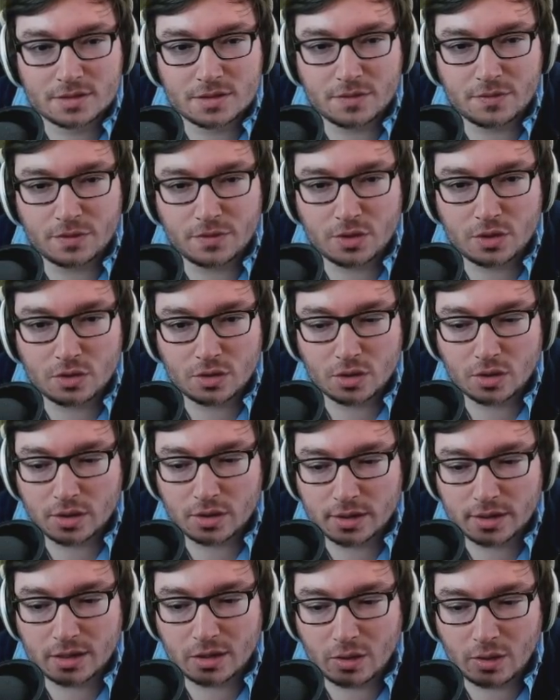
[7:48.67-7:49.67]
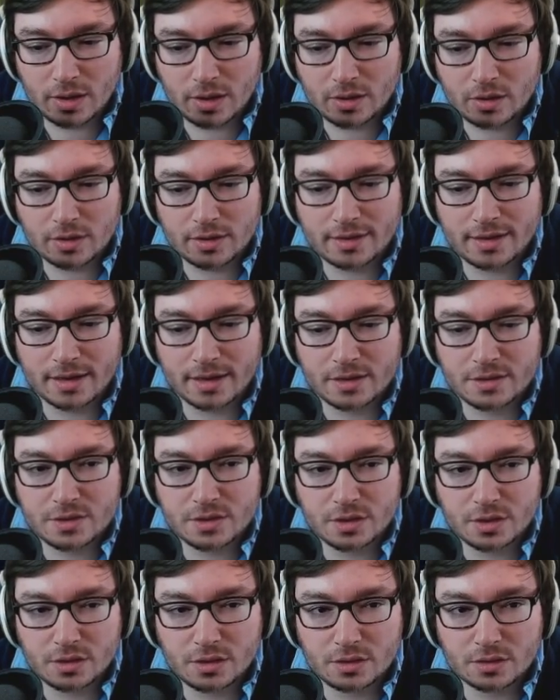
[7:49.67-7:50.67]
So Fura got a kill and got an
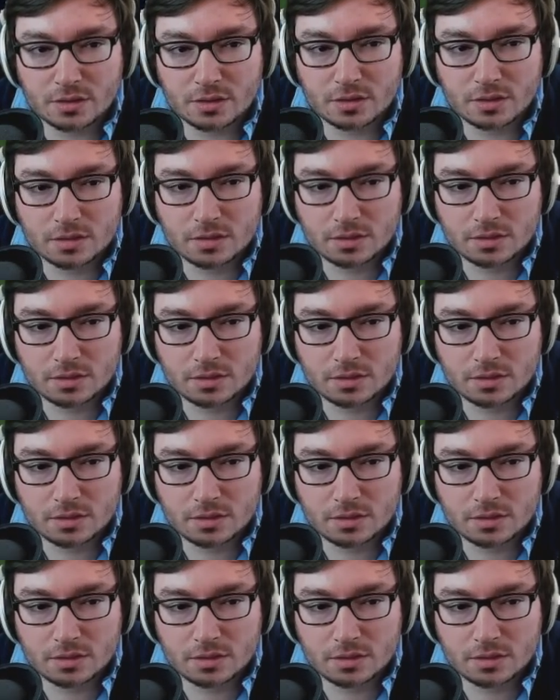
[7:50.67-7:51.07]
execute?